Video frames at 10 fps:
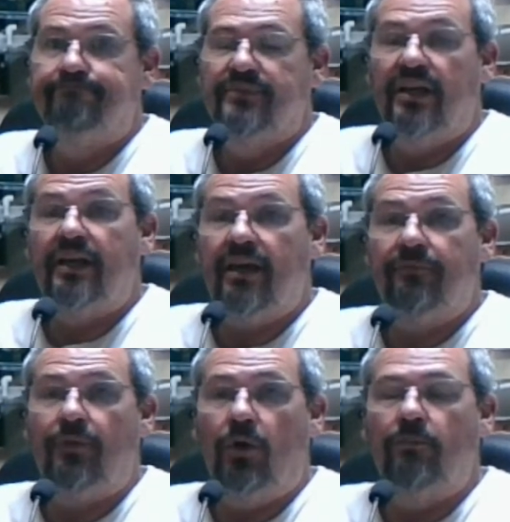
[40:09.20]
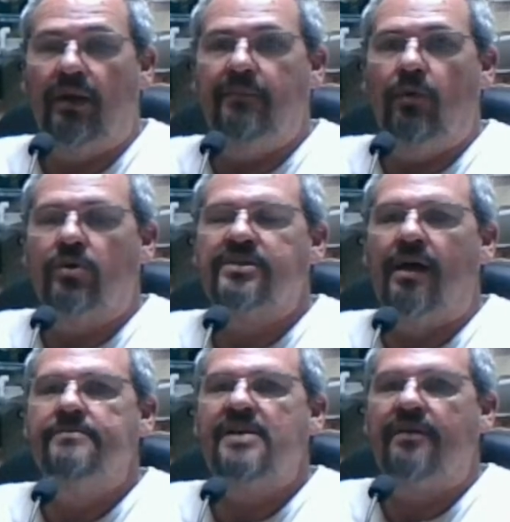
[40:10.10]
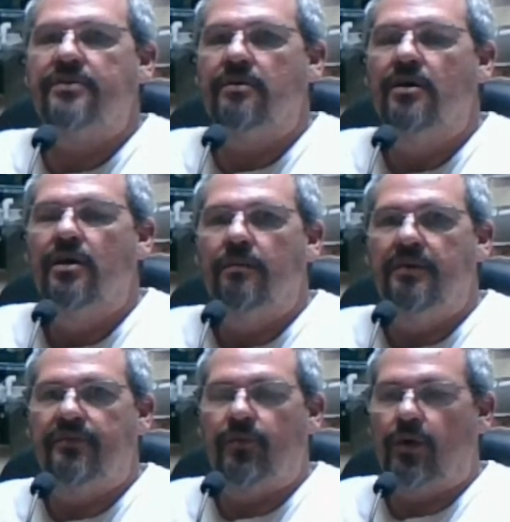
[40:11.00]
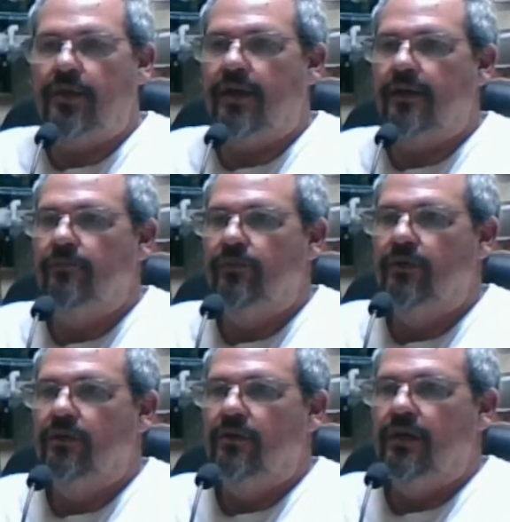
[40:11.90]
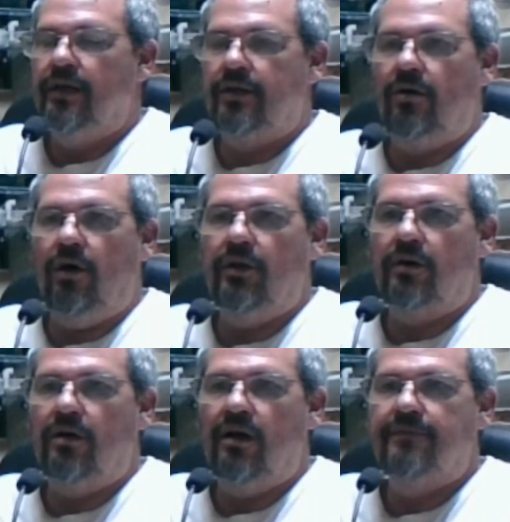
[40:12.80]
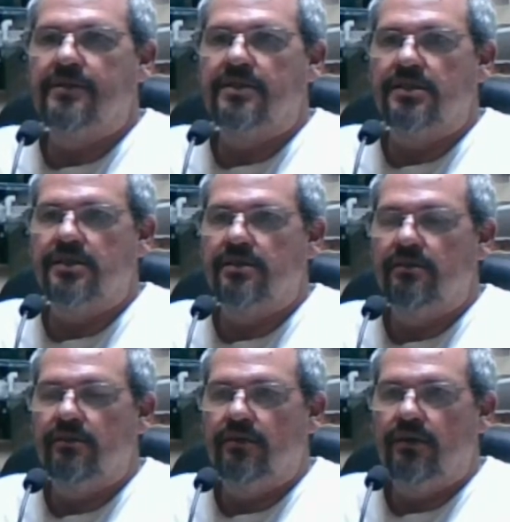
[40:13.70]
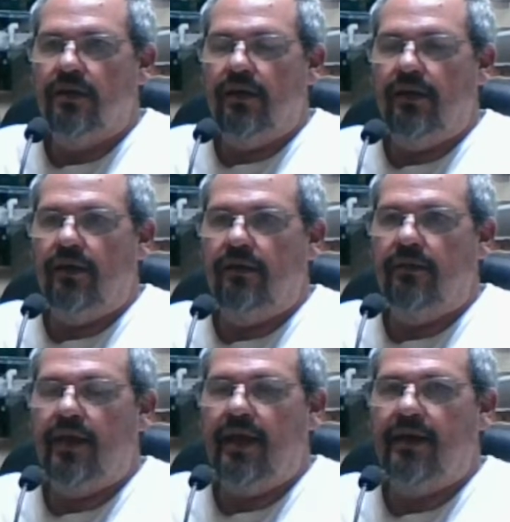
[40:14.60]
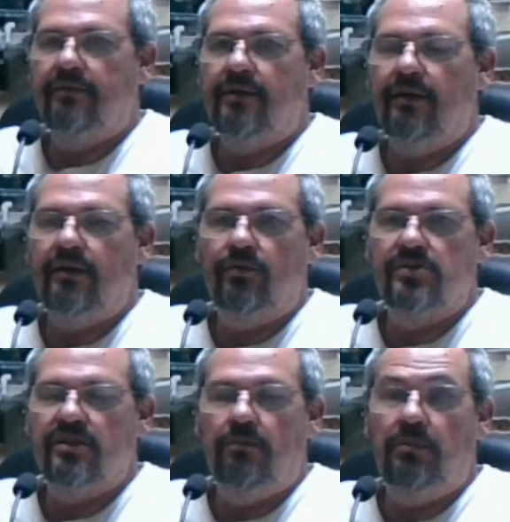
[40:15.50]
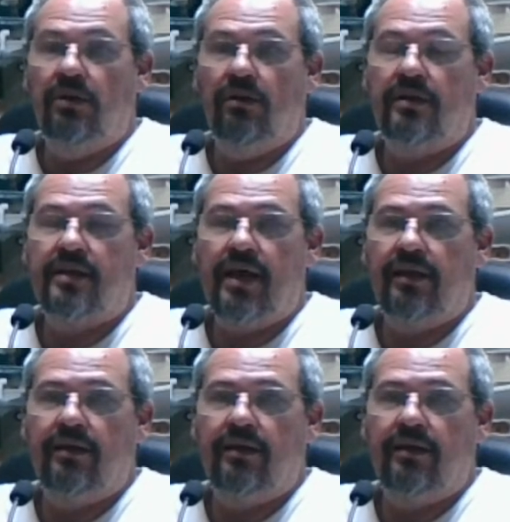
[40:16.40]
And he had flown many more times before that. He had called our offices, and it was in the middle of the night.